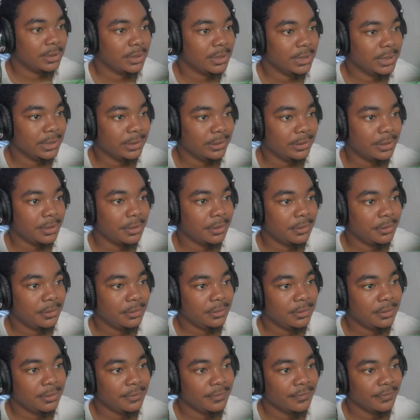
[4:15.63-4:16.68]
There we go.
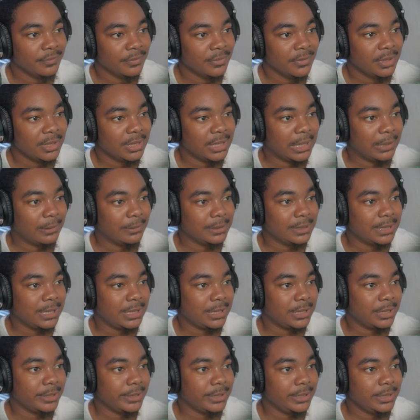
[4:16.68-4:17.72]
That was
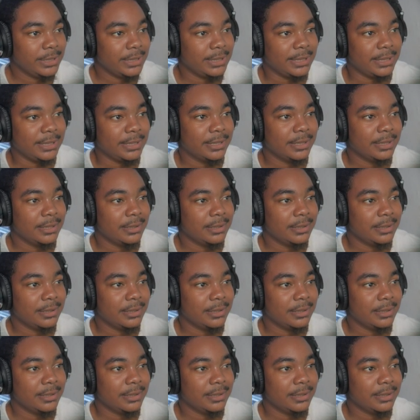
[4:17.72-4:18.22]
actually easy.